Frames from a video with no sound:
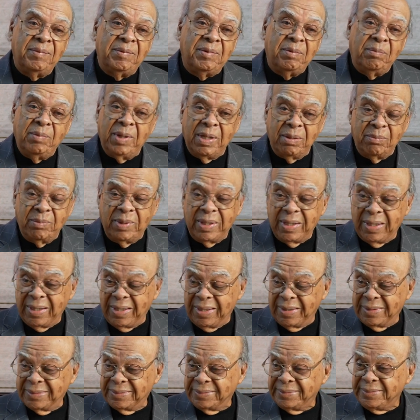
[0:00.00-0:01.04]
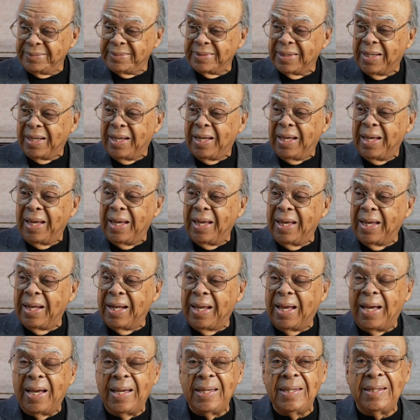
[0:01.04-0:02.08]
to make money. Mm-hmm. And
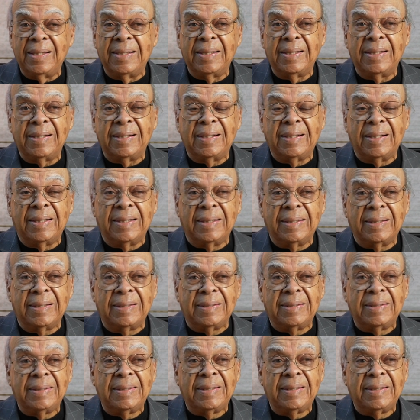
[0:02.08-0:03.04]
I uh,